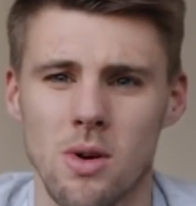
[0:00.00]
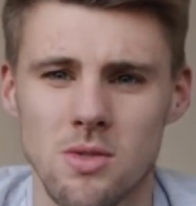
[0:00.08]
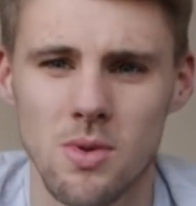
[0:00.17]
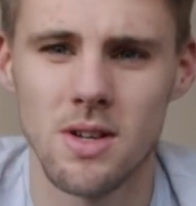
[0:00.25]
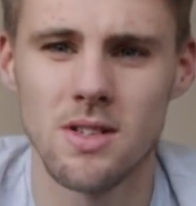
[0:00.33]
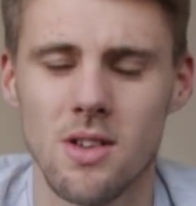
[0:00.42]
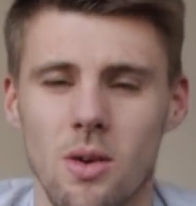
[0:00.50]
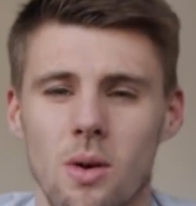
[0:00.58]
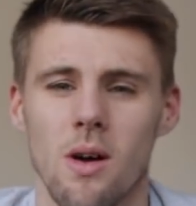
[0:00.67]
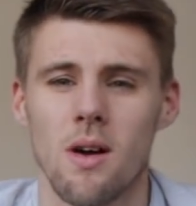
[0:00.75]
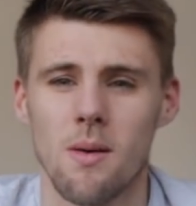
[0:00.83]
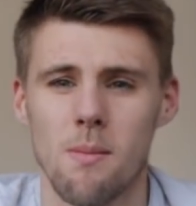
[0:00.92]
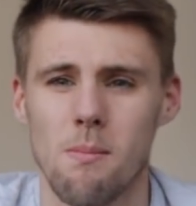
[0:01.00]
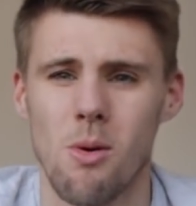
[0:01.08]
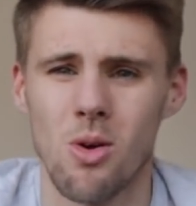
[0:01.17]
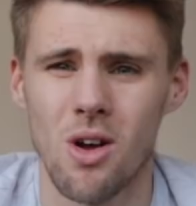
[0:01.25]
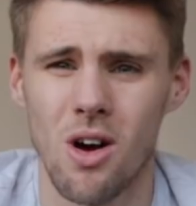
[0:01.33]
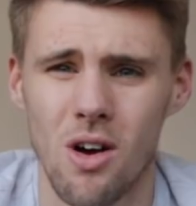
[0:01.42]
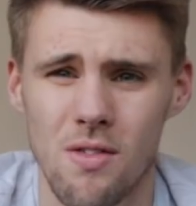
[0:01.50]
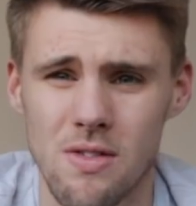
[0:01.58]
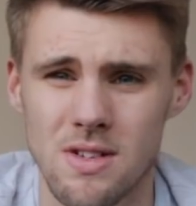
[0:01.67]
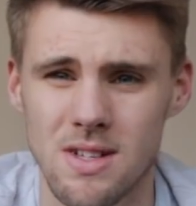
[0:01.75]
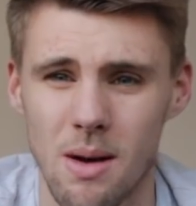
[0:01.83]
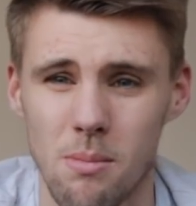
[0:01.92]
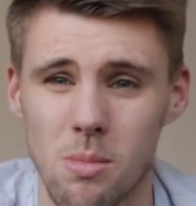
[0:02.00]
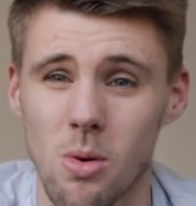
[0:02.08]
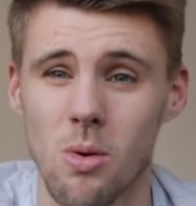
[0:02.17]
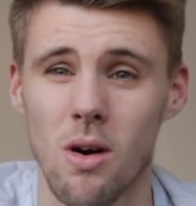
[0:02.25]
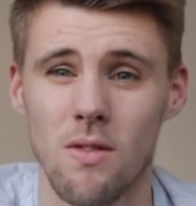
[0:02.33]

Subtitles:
was we? So my car, for example,